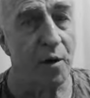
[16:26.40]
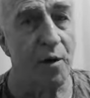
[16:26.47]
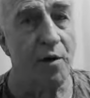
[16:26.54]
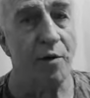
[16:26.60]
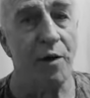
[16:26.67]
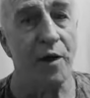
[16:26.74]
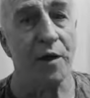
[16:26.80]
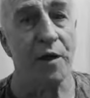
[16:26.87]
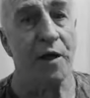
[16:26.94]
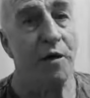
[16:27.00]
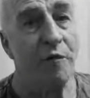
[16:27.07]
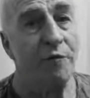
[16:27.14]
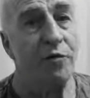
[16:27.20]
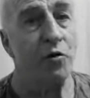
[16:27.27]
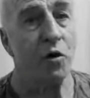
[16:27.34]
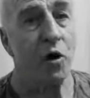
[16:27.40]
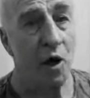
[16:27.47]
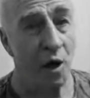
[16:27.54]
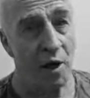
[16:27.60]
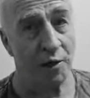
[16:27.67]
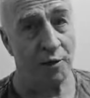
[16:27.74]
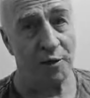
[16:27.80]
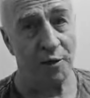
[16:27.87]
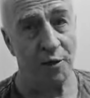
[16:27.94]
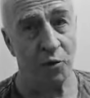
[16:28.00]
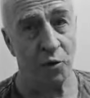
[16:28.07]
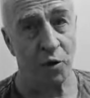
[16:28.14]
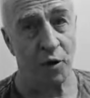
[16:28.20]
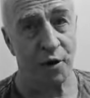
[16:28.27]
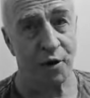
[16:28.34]
That if you can't
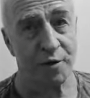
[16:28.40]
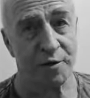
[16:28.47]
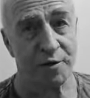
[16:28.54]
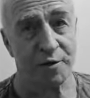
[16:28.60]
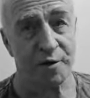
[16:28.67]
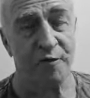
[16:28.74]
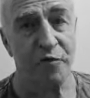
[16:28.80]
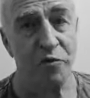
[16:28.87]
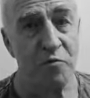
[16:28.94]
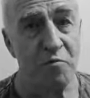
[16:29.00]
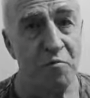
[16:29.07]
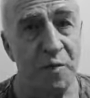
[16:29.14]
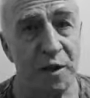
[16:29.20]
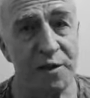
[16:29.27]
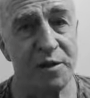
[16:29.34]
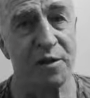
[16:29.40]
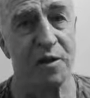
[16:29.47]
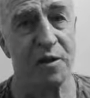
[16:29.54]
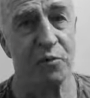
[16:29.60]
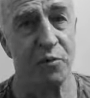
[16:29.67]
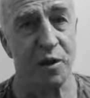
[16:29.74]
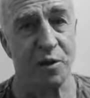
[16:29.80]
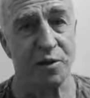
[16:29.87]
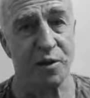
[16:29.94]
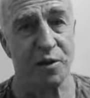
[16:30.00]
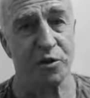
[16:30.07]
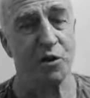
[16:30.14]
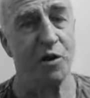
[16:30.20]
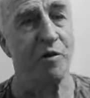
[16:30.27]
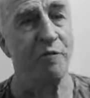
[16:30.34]
equalize, if you miss an
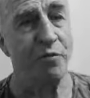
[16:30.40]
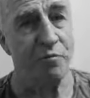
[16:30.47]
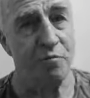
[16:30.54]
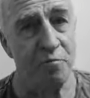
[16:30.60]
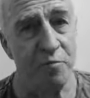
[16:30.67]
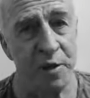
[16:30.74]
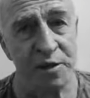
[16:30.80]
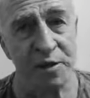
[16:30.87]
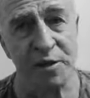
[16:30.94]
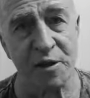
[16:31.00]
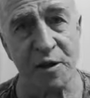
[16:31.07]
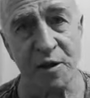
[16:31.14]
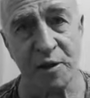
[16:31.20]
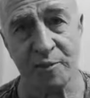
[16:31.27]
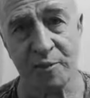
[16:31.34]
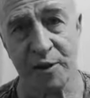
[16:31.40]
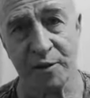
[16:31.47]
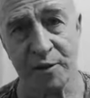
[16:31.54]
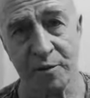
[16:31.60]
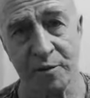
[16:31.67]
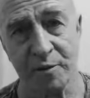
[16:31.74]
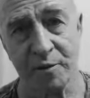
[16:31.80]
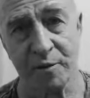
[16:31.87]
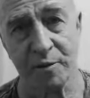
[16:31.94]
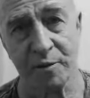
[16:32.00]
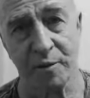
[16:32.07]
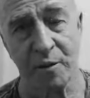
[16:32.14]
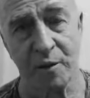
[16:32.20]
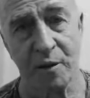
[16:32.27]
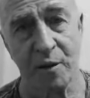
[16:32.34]
equalization, if you mistime it,
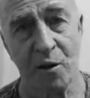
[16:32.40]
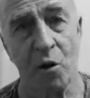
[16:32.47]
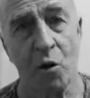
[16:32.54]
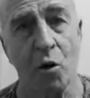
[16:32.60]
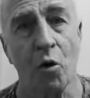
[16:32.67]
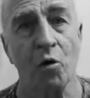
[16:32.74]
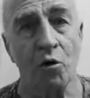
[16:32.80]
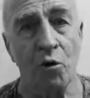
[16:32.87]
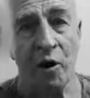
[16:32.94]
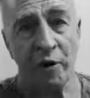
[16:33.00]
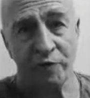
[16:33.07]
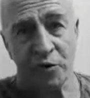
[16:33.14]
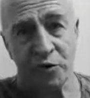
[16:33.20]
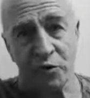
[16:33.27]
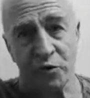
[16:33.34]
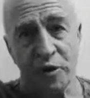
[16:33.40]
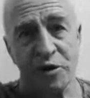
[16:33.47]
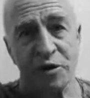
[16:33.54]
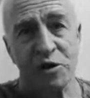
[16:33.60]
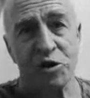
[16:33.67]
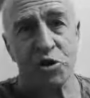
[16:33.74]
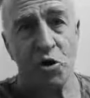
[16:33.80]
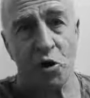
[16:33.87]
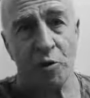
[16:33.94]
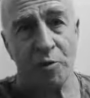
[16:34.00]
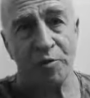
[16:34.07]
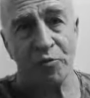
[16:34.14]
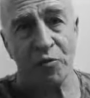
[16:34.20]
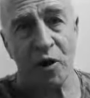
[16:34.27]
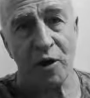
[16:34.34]
all you have to do is stop
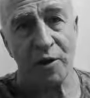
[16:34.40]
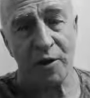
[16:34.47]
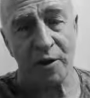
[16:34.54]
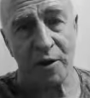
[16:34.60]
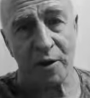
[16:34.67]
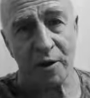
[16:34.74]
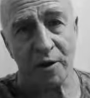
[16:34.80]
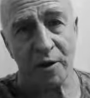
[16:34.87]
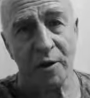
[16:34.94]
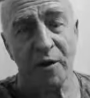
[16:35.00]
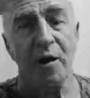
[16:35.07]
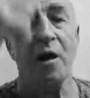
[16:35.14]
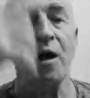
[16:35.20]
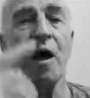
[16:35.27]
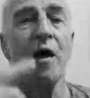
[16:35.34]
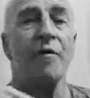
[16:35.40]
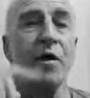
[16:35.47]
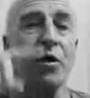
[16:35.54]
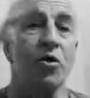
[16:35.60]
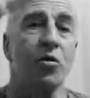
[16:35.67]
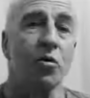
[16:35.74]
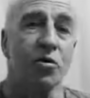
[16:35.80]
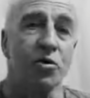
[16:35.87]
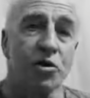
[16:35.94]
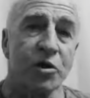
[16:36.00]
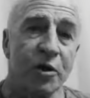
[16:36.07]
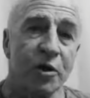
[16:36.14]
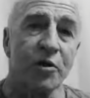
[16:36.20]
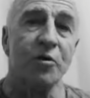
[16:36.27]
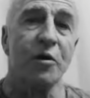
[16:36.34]
right there, and then you can
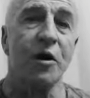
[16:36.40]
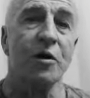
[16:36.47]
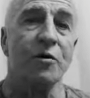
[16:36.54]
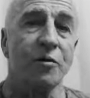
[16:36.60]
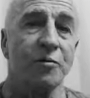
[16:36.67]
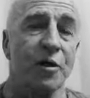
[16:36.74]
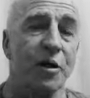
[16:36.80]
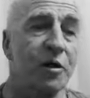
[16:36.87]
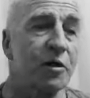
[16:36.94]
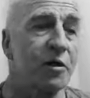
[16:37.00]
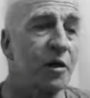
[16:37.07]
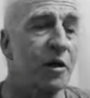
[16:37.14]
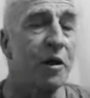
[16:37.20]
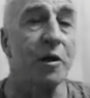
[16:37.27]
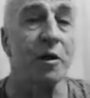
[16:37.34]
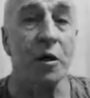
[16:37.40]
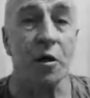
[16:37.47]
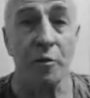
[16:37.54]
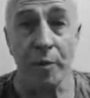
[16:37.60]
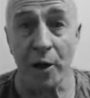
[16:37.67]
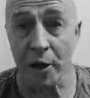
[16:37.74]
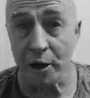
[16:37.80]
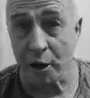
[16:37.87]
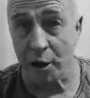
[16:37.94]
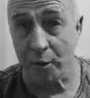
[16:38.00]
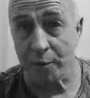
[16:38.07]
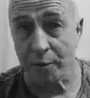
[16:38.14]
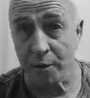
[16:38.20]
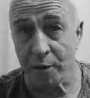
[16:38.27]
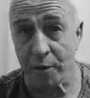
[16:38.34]
turn around immediately and go back
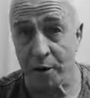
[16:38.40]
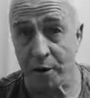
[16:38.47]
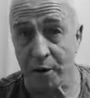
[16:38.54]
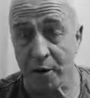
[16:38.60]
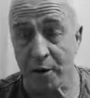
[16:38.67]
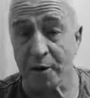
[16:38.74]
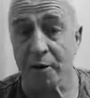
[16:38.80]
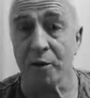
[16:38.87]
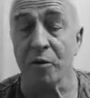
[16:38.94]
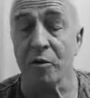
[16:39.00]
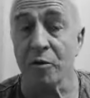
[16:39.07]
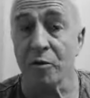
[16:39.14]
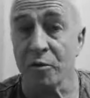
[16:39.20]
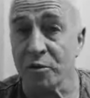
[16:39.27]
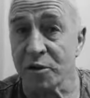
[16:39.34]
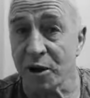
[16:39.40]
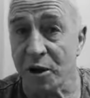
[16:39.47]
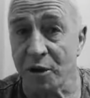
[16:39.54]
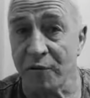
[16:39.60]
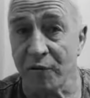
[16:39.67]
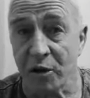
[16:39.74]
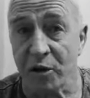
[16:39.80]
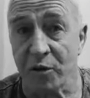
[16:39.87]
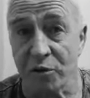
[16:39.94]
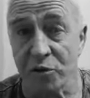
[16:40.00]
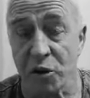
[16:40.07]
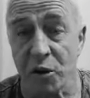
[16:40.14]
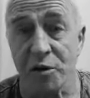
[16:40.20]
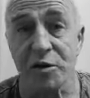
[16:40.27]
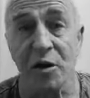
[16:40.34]
up. And you stand a very good
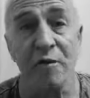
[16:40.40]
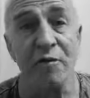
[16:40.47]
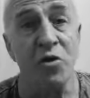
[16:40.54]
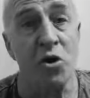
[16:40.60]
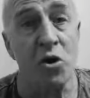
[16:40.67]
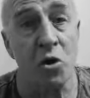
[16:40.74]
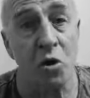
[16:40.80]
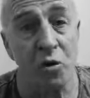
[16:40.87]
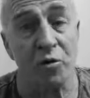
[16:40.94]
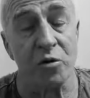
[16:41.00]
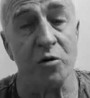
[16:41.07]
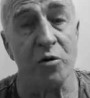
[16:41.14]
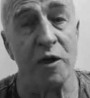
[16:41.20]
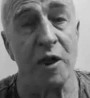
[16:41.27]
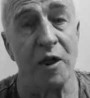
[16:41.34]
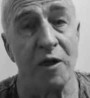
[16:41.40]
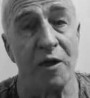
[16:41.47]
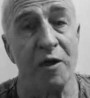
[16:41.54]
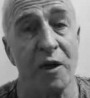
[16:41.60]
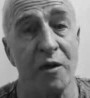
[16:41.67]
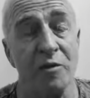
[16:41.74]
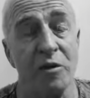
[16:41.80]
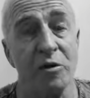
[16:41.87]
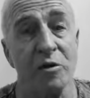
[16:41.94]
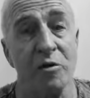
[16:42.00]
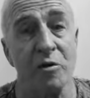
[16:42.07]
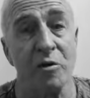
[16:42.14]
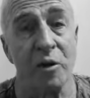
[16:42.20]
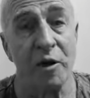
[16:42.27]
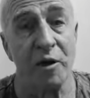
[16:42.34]
chance of not doing any damage to
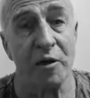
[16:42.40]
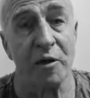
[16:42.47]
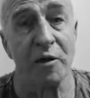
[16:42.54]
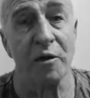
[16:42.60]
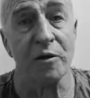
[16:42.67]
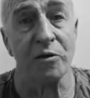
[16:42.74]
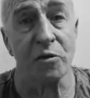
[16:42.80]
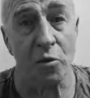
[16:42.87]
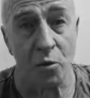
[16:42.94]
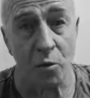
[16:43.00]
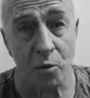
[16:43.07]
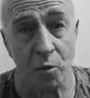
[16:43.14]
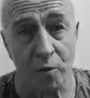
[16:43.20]
your ear at all.